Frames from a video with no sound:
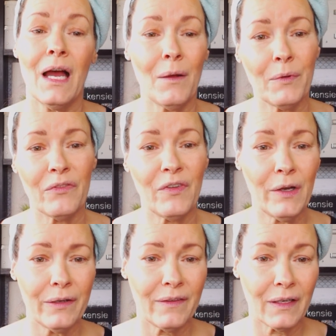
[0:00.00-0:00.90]
I was
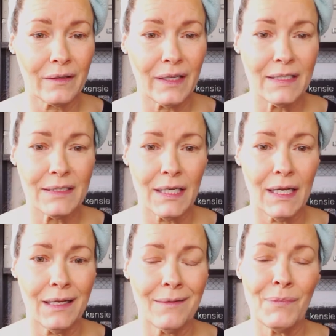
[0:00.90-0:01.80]
very sick that
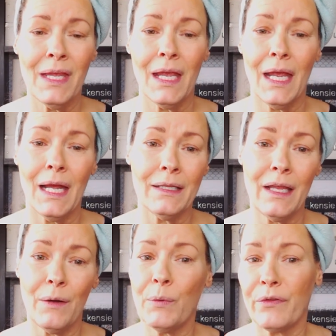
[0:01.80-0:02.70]
day
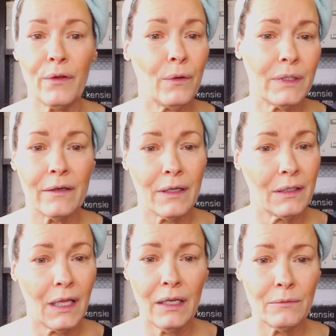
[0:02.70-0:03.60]
and they were sold out
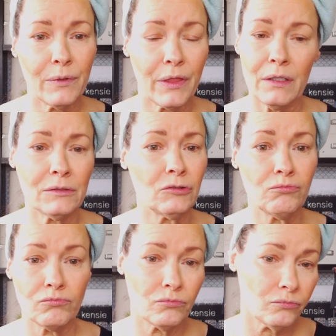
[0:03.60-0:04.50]
online
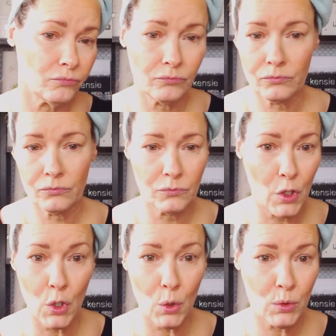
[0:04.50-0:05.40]
within
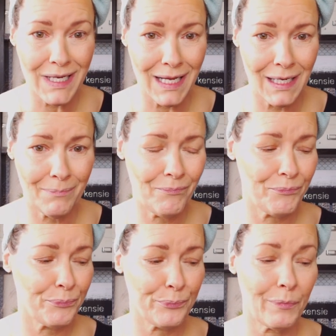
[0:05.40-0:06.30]
no time.
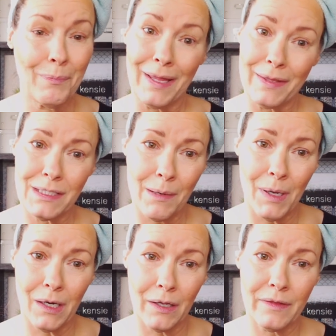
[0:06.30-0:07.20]
By the
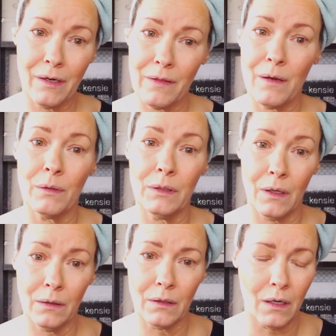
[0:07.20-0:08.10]
time I got there, they were
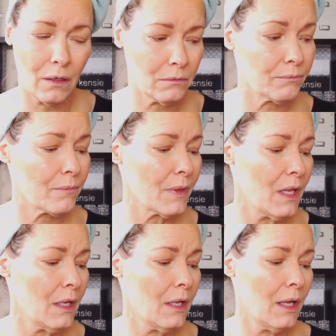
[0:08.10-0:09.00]
long gone.
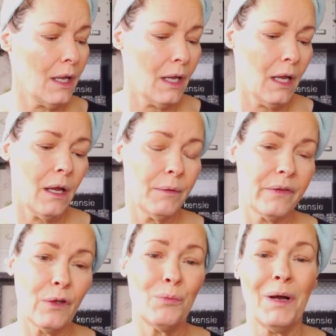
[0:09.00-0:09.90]
I
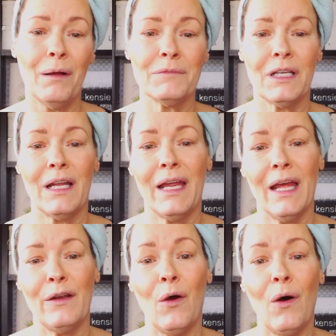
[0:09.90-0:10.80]
was so bummed, and I had